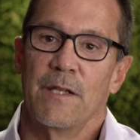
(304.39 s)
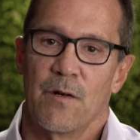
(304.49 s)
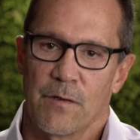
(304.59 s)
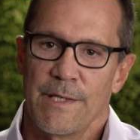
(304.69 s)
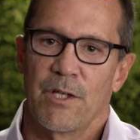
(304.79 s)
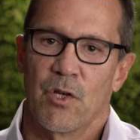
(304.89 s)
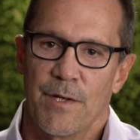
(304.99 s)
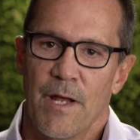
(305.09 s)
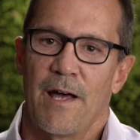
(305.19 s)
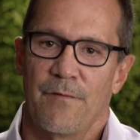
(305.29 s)
literally
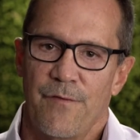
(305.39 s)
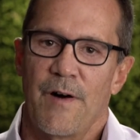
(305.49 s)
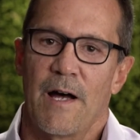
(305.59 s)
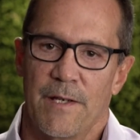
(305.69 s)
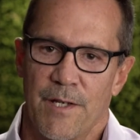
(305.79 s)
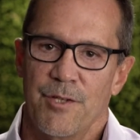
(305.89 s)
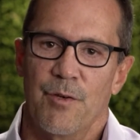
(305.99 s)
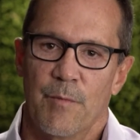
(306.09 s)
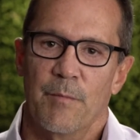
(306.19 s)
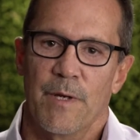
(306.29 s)
could not find a
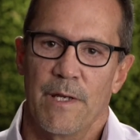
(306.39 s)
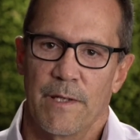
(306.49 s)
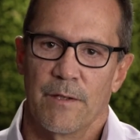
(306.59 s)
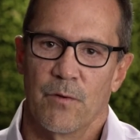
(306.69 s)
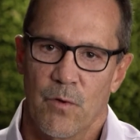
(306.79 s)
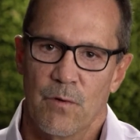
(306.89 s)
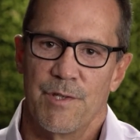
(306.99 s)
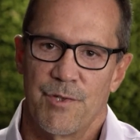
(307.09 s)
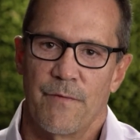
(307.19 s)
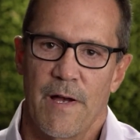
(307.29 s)
human being who
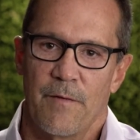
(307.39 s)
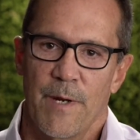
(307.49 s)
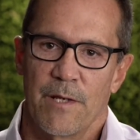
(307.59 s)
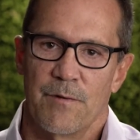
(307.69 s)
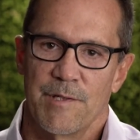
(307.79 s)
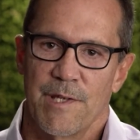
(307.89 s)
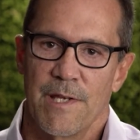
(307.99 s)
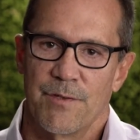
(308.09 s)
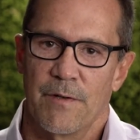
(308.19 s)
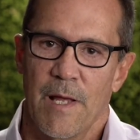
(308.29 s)
had survived pancreas
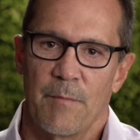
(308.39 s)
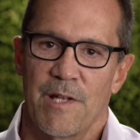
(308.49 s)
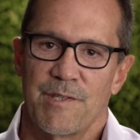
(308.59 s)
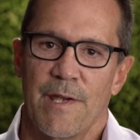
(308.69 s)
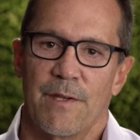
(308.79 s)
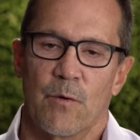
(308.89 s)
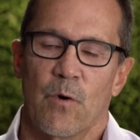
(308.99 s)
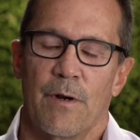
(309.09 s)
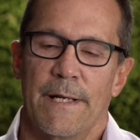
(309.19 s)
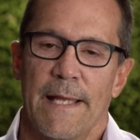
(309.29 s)
cancer. And I'm not saying there
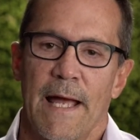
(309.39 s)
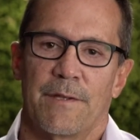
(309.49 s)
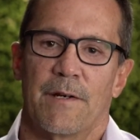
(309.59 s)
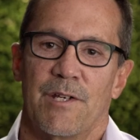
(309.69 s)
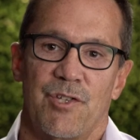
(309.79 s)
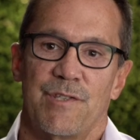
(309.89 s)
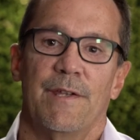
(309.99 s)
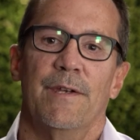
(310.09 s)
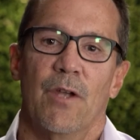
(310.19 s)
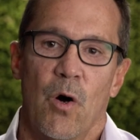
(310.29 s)
weren't any out there, I just
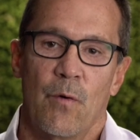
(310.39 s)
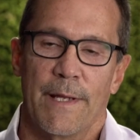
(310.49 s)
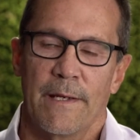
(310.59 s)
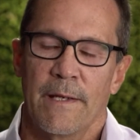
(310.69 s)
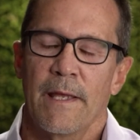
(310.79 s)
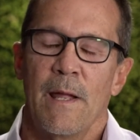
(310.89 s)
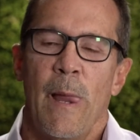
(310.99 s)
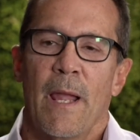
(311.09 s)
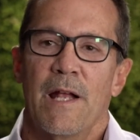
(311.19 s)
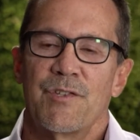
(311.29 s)
didn't know any.
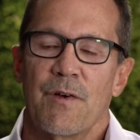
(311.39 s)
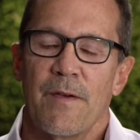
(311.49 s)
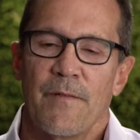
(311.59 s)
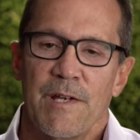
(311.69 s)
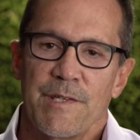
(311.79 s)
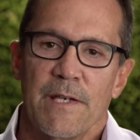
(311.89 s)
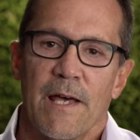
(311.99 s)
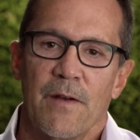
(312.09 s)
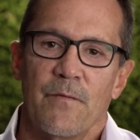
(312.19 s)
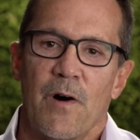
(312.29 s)
And so I eventually
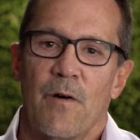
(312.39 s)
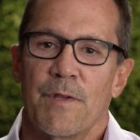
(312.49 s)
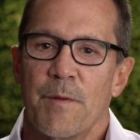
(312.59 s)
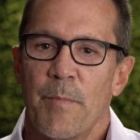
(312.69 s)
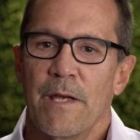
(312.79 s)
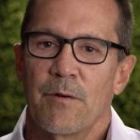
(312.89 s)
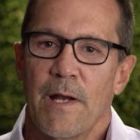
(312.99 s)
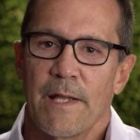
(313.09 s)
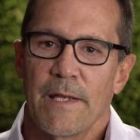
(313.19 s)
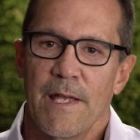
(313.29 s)
got involved with the
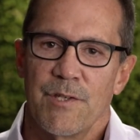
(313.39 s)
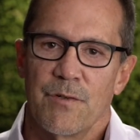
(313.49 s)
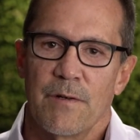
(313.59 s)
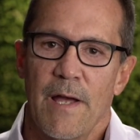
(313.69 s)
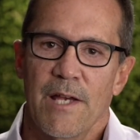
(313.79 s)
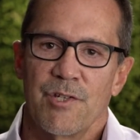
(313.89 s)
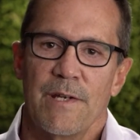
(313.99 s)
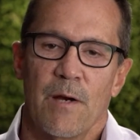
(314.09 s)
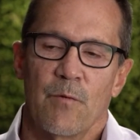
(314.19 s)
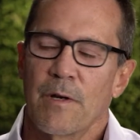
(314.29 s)
Pancreatic Cancer
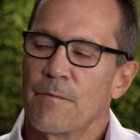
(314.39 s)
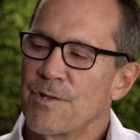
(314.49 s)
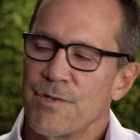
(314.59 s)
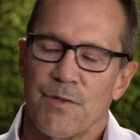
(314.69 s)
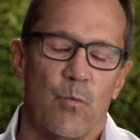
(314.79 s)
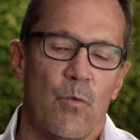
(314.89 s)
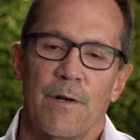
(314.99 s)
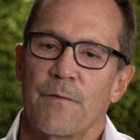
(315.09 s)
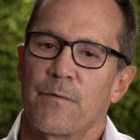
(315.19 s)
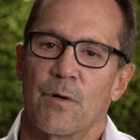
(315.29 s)
Action Network, which is a
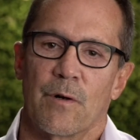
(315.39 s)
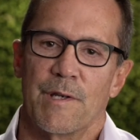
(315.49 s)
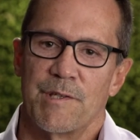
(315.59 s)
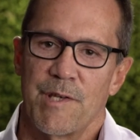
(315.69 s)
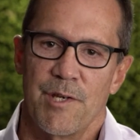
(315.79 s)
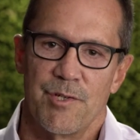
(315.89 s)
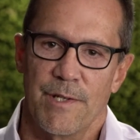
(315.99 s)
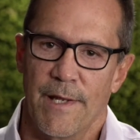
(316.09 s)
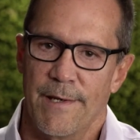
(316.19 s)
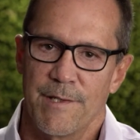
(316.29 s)
wonderful
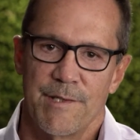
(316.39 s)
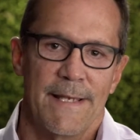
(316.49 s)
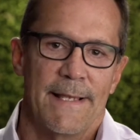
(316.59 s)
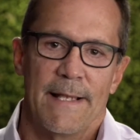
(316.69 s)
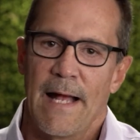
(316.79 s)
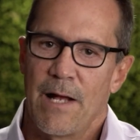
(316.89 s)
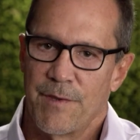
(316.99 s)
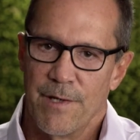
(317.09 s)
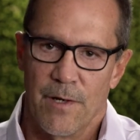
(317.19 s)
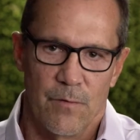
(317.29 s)
organization that is
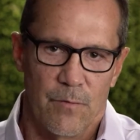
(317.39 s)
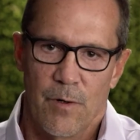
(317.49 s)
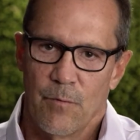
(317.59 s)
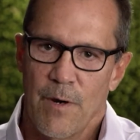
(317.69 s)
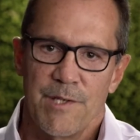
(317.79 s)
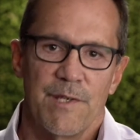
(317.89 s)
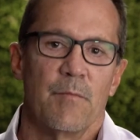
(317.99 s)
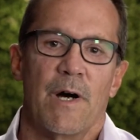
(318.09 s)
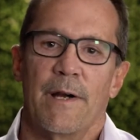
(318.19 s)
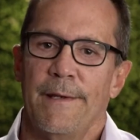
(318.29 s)
out there
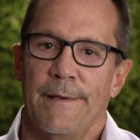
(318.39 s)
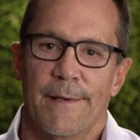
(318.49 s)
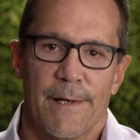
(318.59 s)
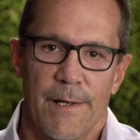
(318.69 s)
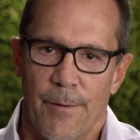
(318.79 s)
raising money,